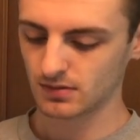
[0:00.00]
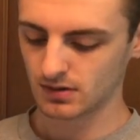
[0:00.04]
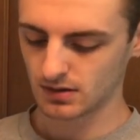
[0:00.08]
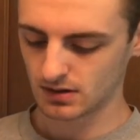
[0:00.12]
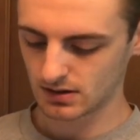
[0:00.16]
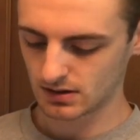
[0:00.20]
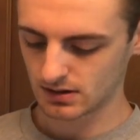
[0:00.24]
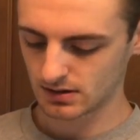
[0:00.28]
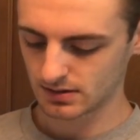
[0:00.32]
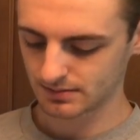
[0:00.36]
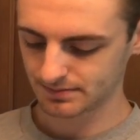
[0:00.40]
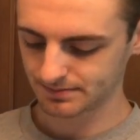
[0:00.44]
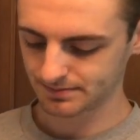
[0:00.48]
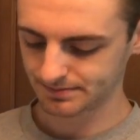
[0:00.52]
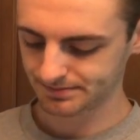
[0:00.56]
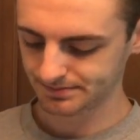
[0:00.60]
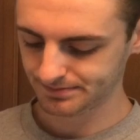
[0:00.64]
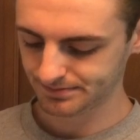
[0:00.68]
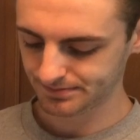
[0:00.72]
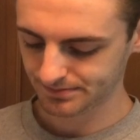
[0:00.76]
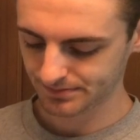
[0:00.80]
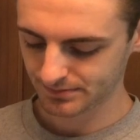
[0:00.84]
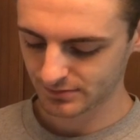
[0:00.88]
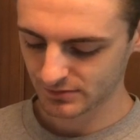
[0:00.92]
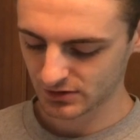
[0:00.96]
So
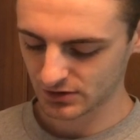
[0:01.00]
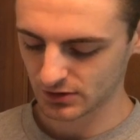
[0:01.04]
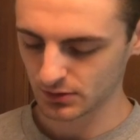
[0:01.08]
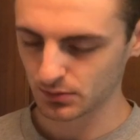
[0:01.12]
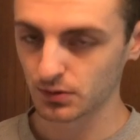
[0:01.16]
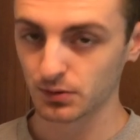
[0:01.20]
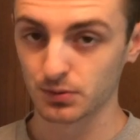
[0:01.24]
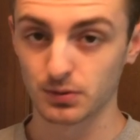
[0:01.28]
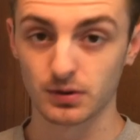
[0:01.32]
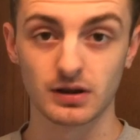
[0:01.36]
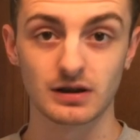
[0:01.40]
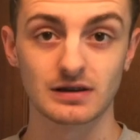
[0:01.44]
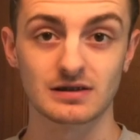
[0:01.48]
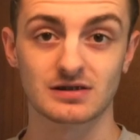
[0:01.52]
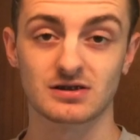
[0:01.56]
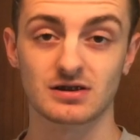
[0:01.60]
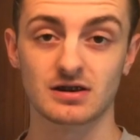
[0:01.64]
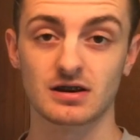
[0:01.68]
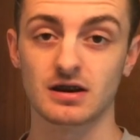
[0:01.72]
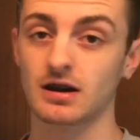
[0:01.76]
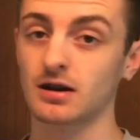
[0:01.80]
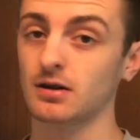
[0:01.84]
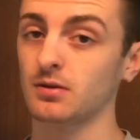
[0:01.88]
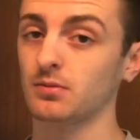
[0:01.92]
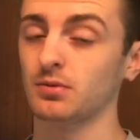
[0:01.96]
we'll really
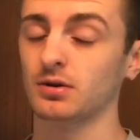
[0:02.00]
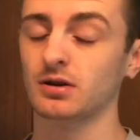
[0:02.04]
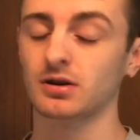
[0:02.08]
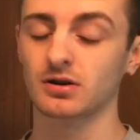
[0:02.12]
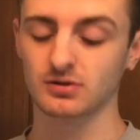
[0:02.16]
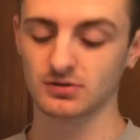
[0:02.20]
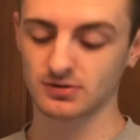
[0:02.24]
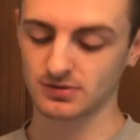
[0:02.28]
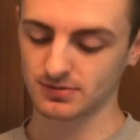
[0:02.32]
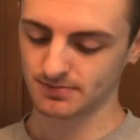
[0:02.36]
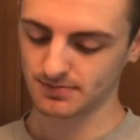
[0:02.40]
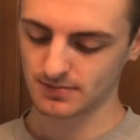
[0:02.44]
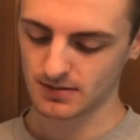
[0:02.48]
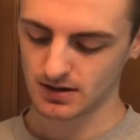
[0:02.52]
see how it works.